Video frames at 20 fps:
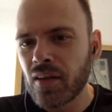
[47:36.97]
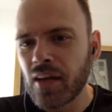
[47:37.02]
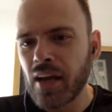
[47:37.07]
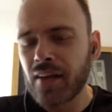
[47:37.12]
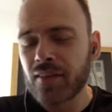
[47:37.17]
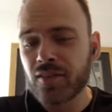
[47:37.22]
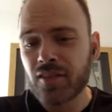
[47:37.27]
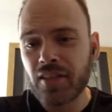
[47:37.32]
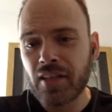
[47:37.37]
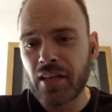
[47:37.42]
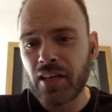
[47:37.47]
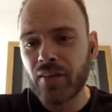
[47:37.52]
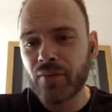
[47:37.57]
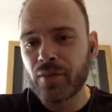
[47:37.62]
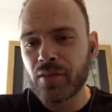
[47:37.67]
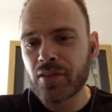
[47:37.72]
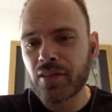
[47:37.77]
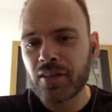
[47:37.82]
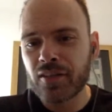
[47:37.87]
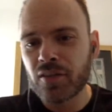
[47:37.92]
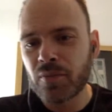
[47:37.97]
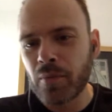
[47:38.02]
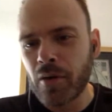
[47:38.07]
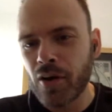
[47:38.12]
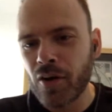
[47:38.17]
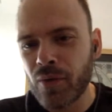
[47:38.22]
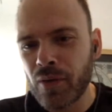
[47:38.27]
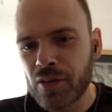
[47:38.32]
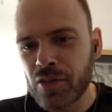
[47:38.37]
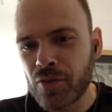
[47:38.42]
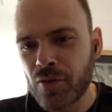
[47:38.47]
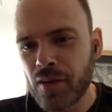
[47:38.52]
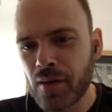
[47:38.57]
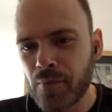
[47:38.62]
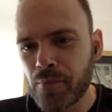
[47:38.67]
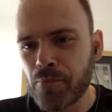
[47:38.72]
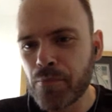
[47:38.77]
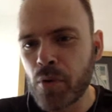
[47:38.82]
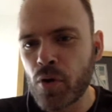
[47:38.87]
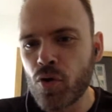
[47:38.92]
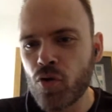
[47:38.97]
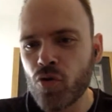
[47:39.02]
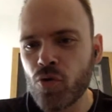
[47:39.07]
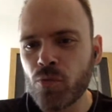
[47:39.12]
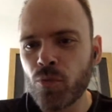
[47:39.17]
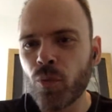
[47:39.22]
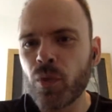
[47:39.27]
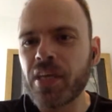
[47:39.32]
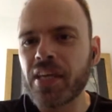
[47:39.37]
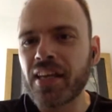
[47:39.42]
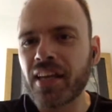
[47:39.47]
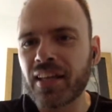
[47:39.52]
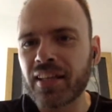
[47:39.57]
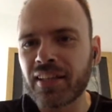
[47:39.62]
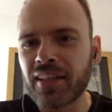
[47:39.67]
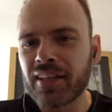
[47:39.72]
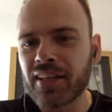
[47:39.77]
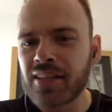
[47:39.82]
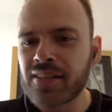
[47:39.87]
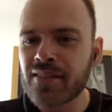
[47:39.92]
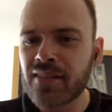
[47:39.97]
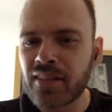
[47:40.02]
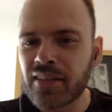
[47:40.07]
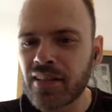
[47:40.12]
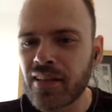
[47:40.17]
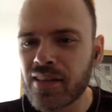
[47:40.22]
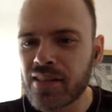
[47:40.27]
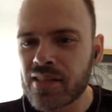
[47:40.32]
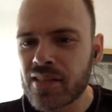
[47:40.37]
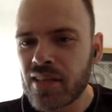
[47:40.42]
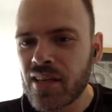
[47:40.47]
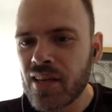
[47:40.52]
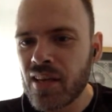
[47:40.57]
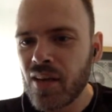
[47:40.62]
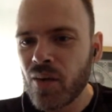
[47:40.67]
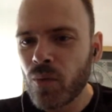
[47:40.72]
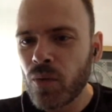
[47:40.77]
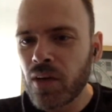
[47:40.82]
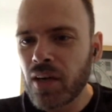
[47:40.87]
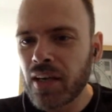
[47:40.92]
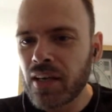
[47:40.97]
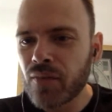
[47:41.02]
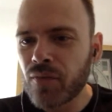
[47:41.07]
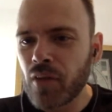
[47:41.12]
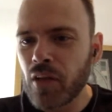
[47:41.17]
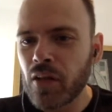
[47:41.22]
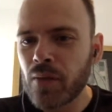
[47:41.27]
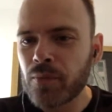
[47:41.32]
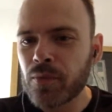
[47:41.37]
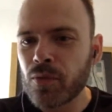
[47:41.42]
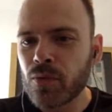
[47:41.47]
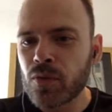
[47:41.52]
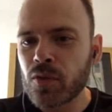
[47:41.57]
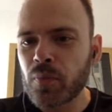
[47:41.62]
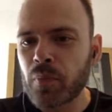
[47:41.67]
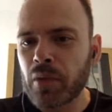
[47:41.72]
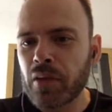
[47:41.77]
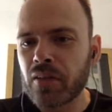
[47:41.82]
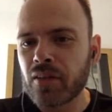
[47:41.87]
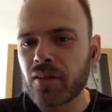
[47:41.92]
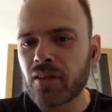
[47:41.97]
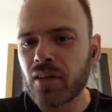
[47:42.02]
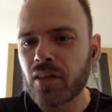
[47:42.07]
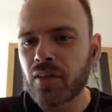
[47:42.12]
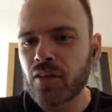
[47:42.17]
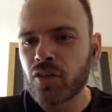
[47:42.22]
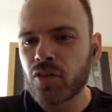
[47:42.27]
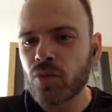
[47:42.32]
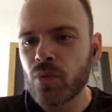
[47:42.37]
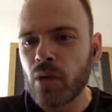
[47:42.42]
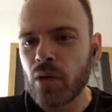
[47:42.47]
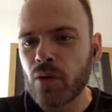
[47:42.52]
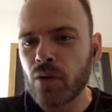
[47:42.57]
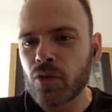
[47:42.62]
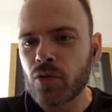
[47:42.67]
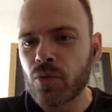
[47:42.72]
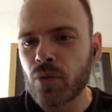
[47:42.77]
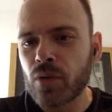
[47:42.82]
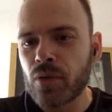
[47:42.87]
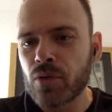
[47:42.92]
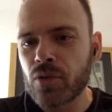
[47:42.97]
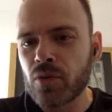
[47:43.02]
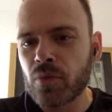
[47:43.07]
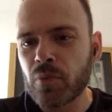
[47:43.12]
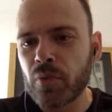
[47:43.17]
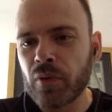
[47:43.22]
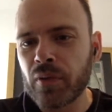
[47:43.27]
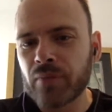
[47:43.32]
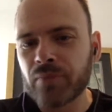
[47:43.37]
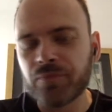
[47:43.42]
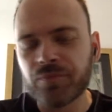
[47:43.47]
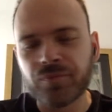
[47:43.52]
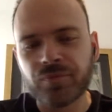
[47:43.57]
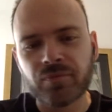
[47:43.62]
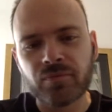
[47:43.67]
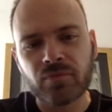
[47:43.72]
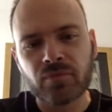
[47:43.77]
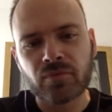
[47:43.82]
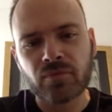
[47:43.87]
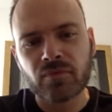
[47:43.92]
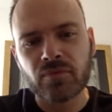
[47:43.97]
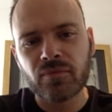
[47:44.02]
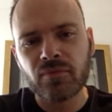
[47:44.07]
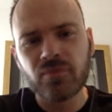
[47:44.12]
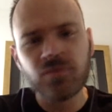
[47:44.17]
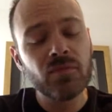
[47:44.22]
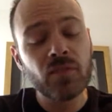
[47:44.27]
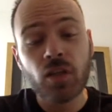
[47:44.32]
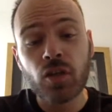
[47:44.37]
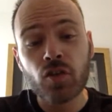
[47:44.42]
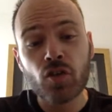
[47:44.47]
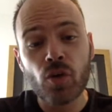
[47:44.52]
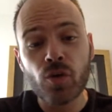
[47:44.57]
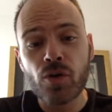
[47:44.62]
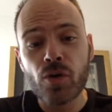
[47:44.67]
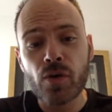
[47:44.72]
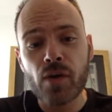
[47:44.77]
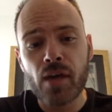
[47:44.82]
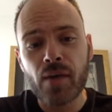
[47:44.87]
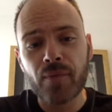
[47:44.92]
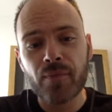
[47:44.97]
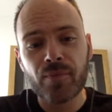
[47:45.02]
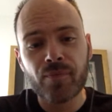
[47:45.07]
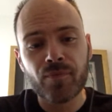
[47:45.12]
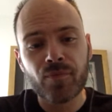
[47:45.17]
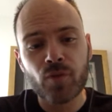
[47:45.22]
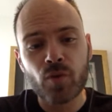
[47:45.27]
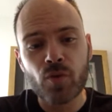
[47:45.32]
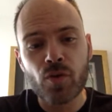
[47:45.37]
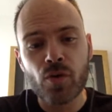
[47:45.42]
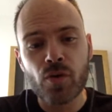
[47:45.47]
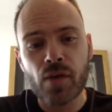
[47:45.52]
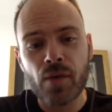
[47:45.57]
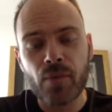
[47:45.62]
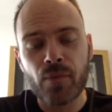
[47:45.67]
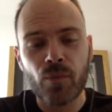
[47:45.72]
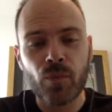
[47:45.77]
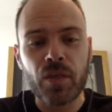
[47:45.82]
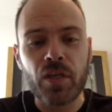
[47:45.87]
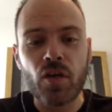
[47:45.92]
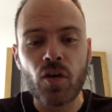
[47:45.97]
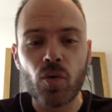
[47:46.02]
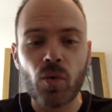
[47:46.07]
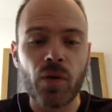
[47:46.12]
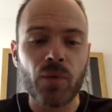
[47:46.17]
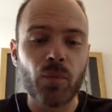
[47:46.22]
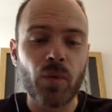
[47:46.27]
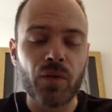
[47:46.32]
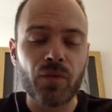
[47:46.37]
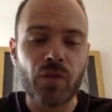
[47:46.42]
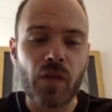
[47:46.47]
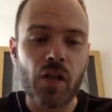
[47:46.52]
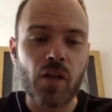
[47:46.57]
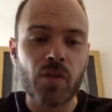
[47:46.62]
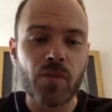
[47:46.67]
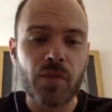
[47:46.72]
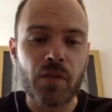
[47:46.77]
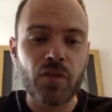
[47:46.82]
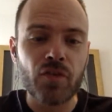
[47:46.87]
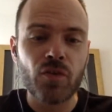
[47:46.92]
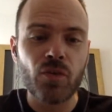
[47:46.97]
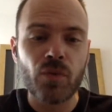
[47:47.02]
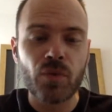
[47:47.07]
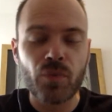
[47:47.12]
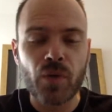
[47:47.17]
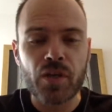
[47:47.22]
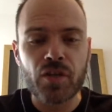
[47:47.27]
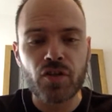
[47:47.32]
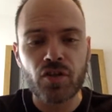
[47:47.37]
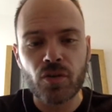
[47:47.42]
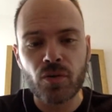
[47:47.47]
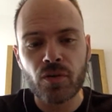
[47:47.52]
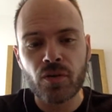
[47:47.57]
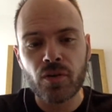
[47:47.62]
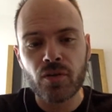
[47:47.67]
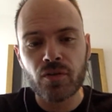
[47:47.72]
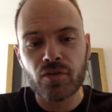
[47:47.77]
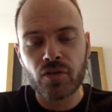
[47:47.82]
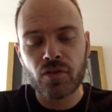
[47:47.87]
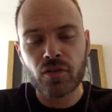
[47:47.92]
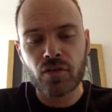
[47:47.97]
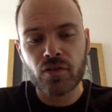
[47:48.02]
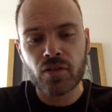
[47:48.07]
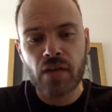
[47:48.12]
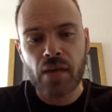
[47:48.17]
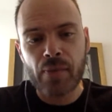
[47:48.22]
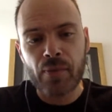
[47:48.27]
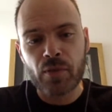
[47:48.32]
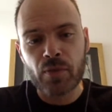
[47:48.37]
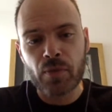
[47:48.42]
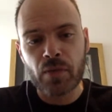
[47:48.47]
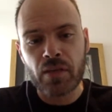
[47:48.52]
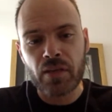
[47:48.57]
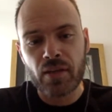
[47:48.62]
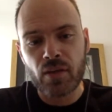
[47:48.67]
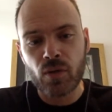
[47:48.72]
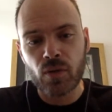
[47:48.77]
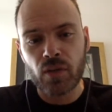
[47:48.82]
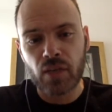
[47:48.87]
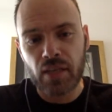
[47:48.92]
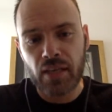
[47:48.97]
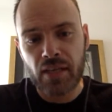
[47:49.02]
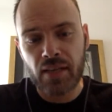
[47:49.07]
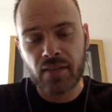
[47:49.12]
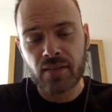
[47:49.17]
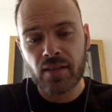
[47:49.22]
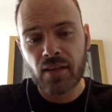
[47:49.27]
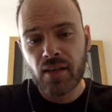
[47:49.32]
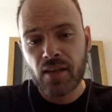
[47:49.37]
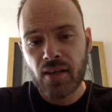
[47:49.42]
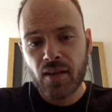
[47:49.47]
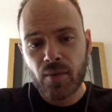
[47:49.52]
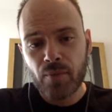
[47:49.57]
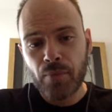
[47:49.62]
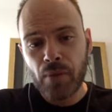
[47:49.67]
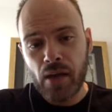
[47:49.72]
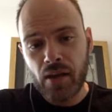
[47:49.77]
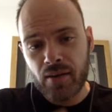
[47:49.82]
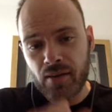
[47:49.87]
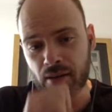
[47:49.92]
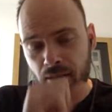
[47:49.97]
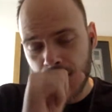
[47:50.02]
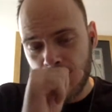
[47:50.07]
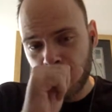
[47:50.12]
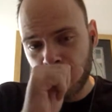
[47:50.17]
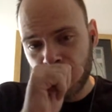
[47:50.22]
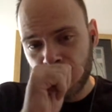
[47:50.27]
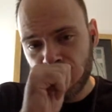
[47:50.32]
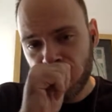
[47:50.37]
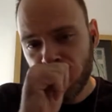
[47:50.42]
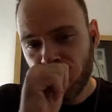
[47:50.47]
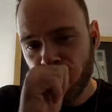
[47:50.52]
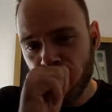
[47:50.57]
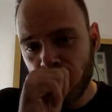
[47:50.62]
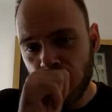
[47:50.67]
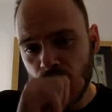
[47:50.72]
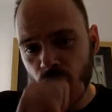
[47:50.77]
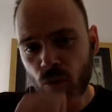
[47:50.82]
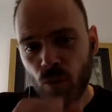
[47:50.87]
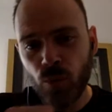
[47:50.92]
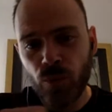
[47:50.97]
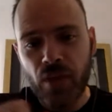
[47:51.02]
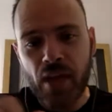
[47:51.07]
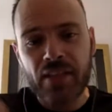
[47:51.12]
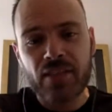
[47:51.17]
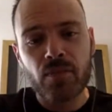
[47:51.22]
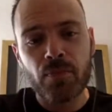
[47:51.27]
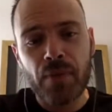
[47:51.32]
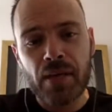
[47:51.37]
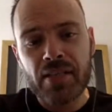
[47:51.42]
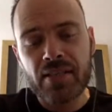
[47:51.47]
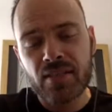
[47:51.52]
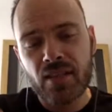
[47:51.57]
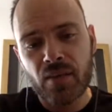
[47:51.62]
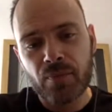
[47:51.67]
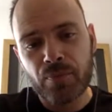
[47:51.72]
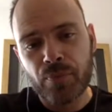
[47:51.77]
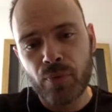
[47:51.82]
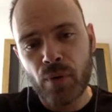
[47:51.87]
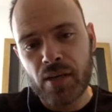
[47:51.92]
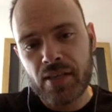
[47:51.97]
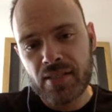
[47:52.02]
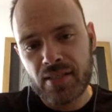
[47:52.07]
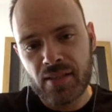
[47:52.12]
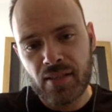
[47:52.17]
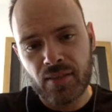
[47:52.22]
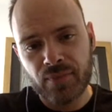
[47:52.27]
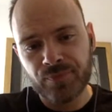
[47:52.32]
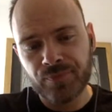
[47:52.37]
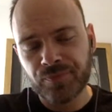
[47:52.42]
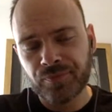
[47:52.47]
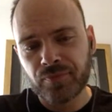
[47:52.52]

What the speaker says: See, Oliver saying tomorrow on Tram. Boom, weekend, like I said, guys. What kind of volume do you expect the two algo traders to break? Don't know yet. Don't know yet. We know what volume they do in ratio to how much money they hold on hand, but that's based on pricing